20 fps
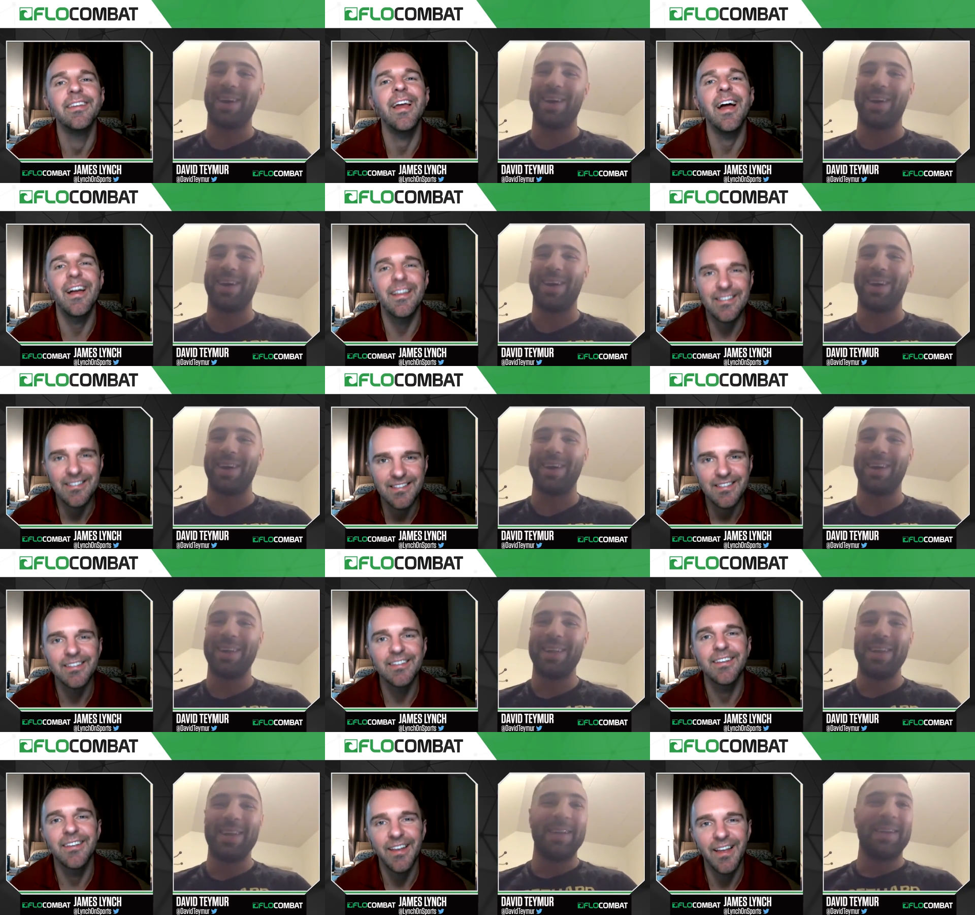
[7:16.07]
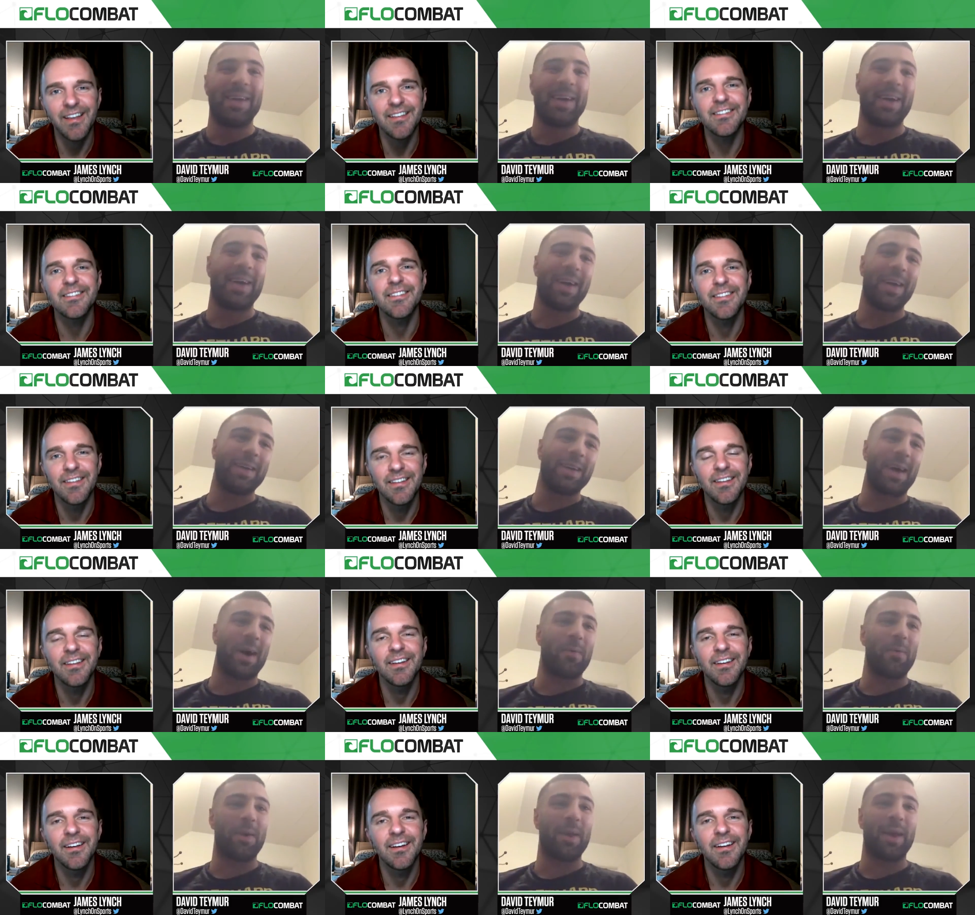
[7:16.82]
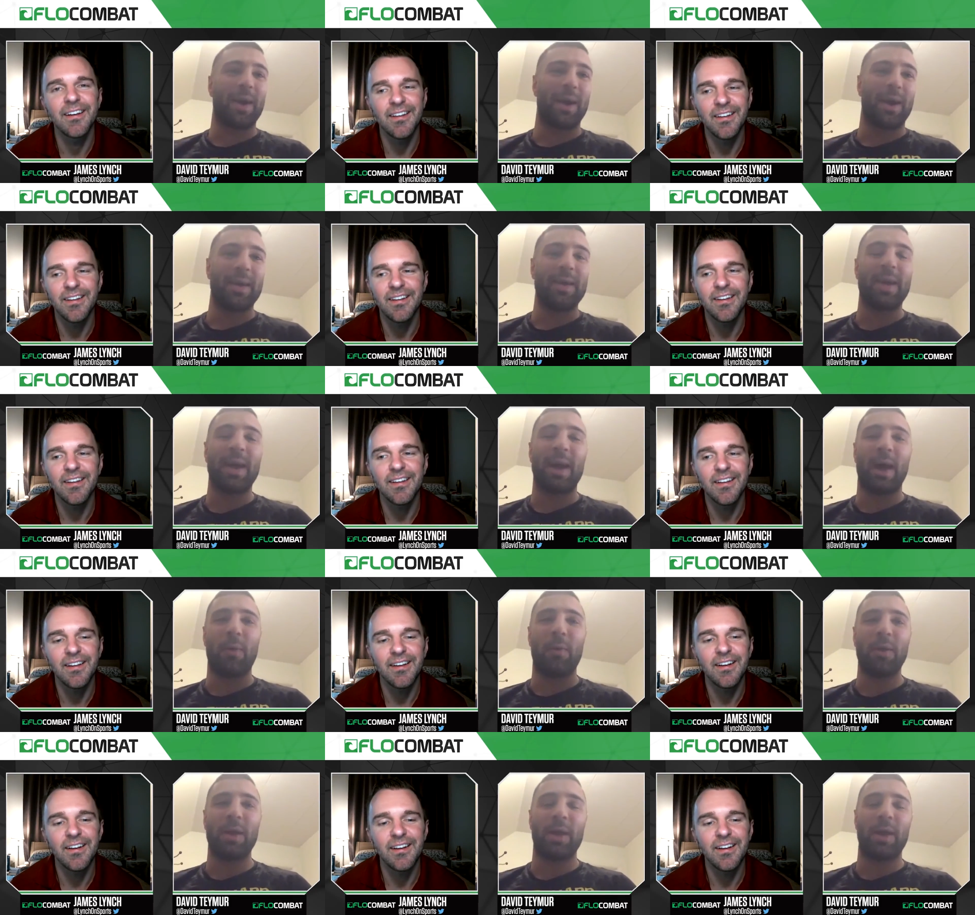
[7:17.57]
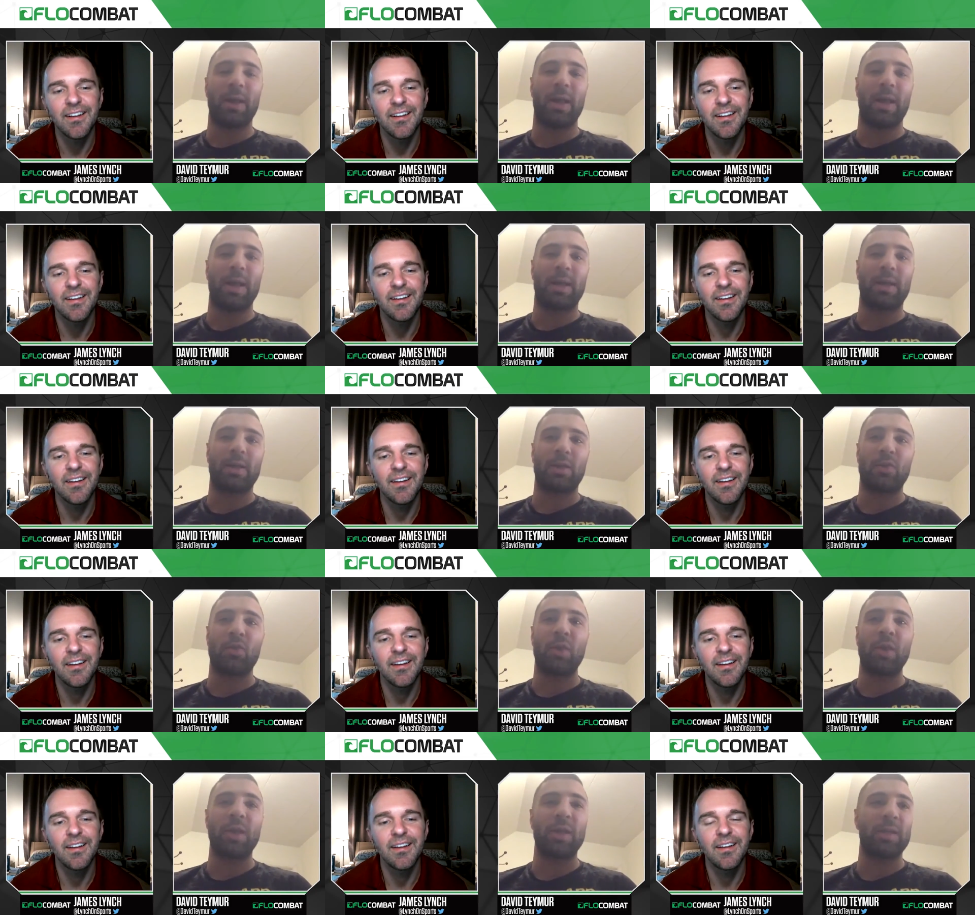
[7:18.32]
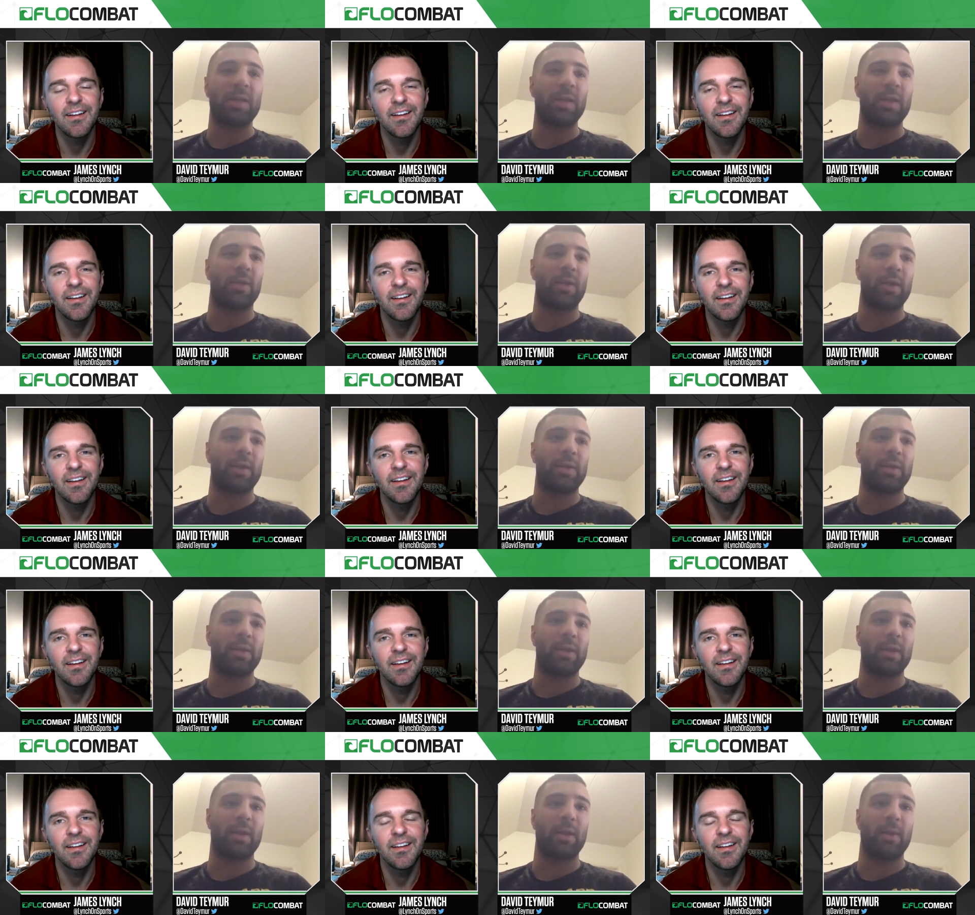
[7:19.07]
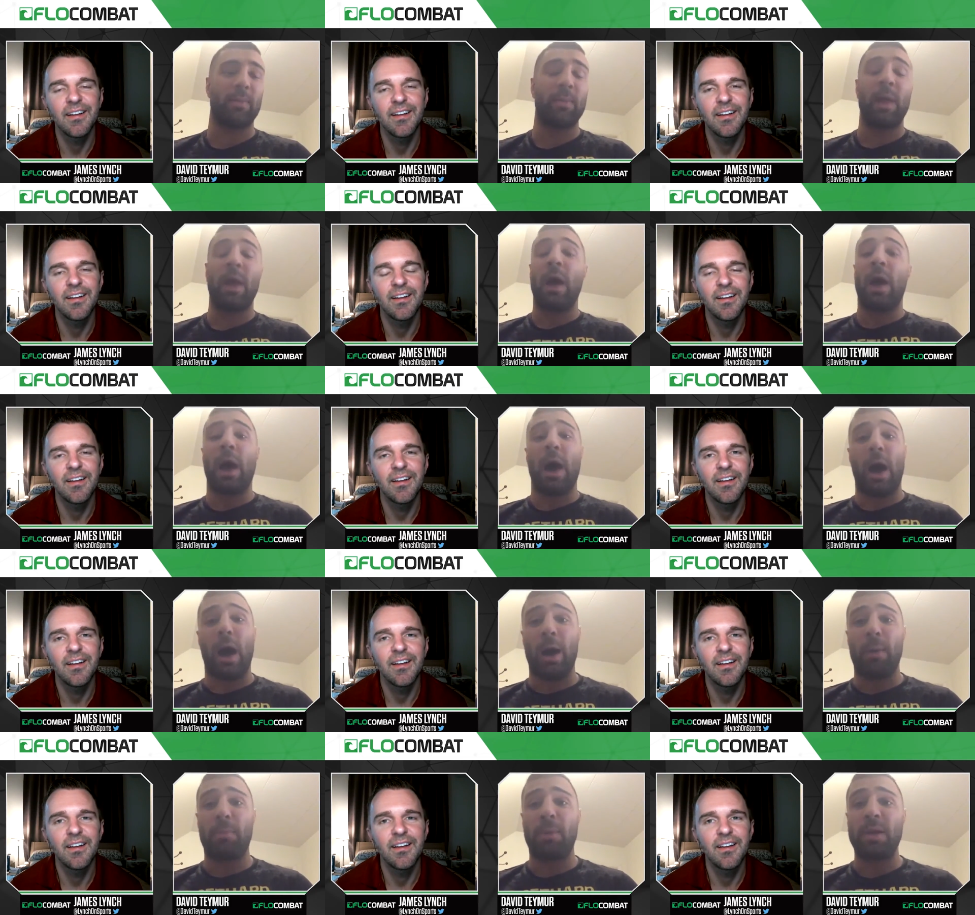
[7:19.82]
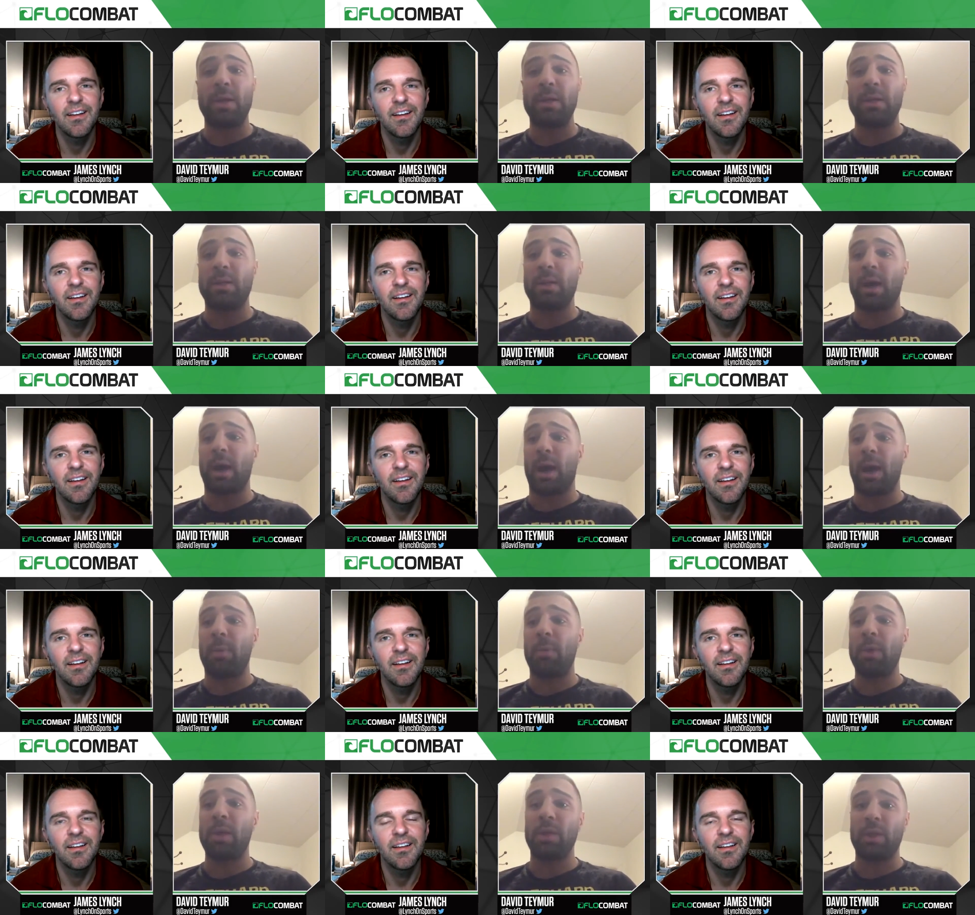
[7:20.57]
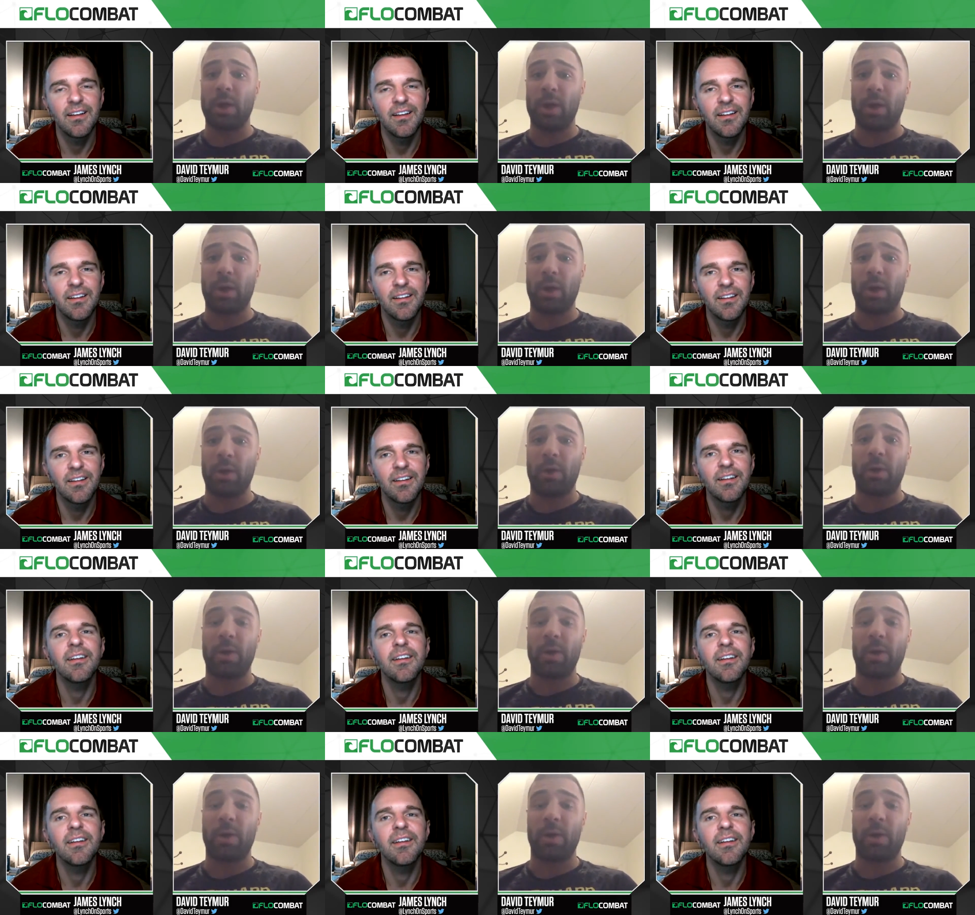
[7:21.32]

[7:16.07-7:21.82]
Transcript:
Speaker 1: yes, yes. I wanna yeah I wanna like training there and I've been I've been there.